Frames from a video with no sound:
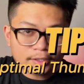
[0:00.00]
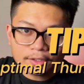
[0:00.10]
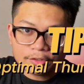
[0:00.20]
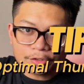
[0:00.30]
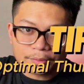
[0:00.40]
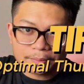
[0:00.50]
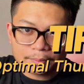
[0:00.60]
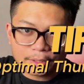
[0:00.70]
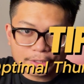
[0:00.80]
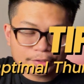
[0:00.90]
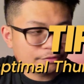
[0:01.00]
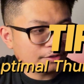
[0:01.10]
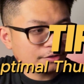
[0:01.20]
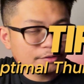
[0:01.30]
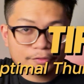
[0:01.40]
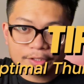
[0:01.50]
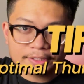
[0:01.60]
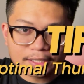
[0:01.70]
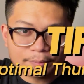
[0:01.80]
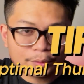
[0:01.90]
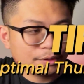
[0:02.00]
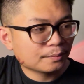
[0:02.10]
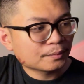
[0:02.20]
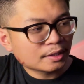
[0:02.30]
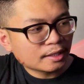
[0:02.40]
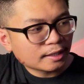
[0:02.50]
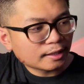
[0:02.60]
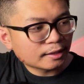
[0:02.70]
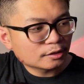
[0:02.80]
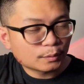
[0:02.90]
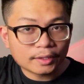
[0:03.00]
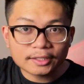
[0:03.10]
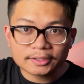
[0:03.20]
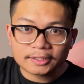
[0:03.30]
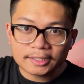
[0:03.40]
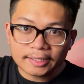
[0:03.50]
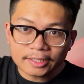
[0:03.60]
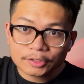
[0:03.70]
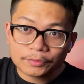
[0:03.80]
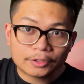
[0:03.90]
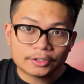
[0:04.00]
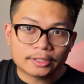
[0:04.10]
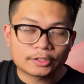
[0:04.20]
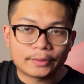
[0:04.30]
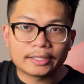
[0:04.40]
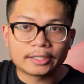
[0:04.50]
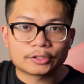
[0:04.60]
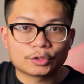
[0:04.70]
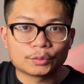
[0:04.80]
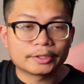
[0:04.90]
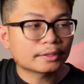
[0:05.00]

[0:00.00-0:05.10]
your barring finger, for example, as well as the next finger that's right next to it.